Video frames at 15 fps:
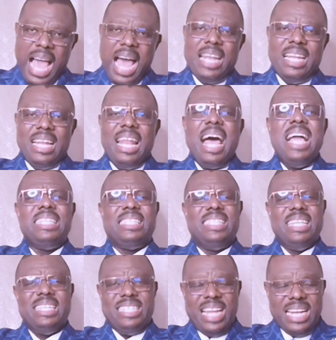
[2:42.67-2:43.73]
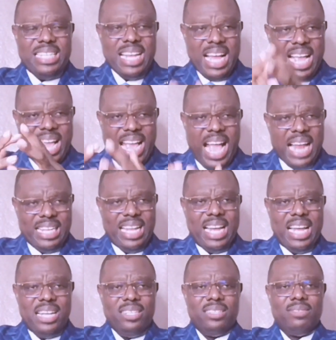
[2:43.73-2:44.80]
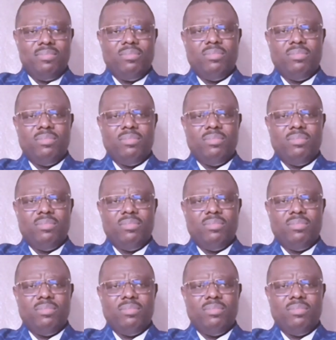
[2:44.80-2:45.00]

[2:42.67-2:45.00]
analyze the data gathered,